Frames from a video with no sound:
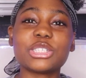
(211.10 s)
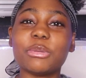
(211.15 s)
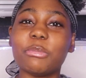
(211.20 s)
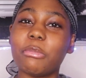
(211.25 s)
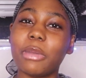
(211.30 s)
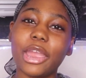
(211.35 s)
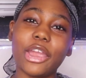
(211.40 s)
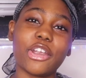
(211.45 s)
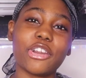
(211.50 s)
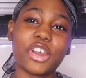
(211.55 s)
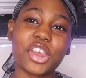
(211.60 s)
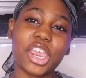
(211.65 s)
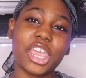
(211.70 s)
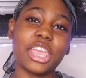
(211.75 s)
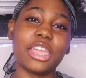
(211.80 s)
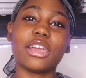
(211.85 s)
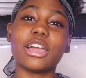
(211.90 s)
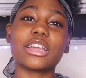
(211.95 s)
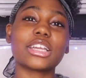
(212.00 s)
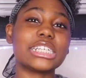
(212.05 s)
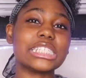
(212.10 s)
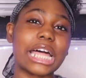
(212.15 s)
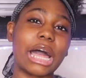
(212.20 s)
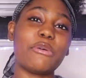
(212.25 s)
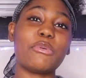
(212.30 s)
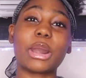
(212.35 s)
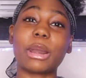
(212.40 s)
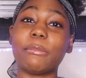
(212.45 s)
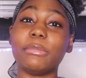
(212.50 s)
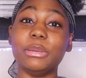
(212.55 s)
married, because I
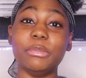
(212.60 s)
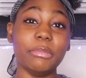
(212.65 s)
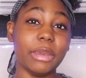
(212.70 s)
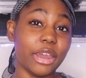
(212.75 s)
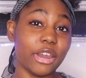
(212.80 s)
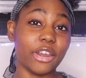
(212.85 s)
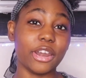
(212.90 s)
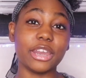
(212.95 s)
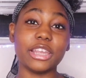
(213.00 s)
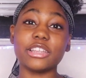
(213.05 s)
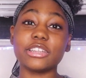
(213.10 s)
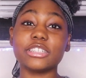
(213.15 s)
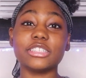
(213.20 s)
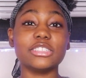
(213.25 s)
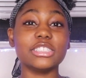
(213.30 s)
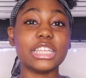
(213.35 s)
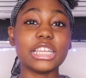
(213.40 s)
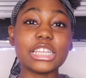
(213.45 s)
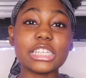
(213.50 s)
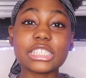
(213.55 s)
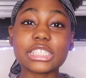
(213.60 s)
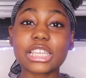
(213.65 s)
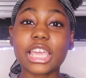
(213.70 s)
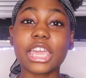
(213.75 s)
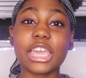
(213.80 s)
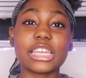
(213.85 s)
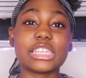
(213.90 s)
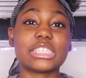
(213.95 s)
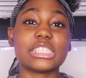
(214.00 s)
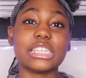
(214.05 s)
want to be married. These
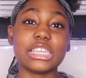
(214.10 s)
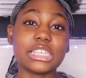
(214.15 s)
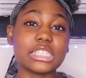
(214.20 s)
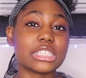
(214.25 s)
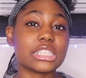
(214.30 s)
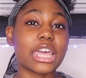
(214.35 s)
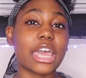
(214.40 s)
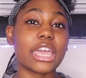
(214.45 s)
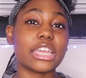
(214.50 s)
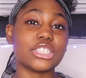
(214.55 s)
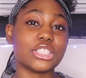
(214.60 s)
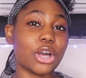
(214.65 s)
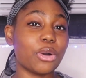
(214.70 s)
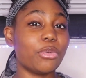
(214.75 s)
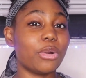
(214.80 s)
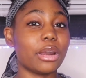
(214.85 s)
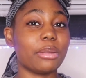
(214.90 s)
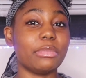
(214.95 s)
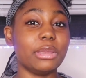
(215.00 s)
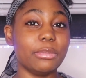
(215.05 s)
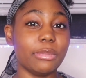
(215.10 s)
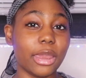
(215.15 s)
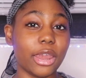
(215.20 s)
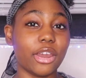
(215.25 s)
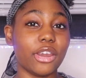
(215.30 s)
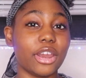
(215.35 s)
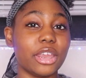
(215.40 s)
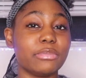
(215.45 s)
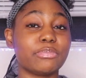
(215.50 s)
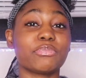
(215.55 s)
kids these days don't want to be
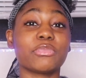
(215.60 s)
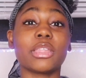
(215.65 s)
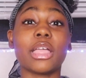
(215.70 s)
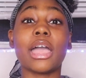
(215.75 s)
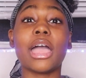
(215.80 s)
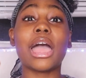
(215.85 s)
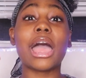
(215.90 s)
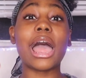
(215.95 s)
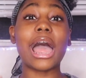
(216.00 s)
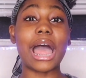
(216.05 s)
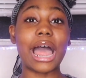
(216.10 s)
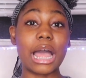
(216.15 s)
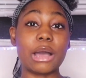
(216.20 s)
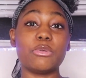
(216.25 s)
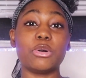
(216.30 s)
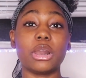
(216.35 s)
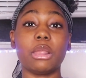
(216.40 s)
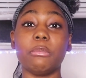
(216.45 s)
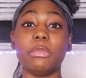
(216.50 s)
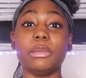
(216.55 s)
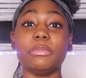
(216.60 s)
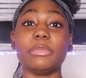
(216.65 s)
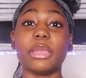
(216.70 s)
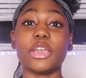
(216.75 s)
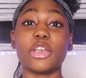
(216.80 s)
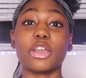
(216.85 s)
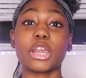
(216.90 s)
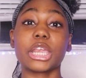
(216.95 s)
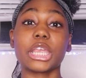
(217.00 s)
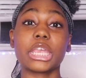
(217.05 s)
married. I want to be
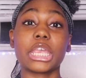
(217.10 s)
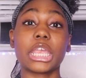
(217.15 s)
married.